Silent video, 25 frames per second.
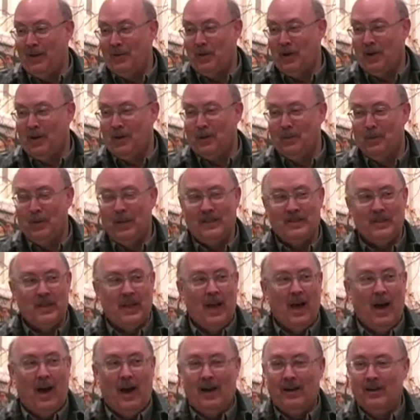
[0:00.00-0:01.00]
patriarchal
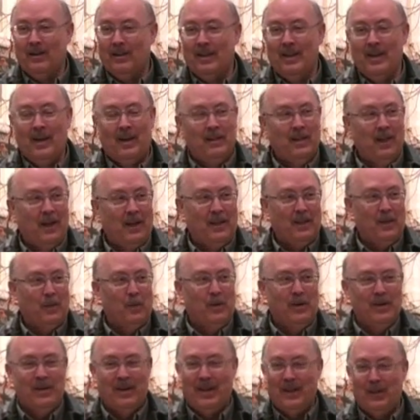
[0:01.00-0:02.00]
blessing, utterly unlike
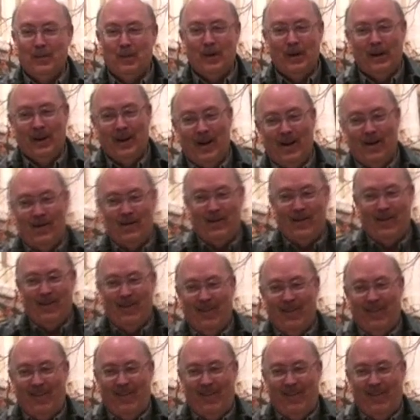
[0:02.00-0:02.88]
the one he would written out.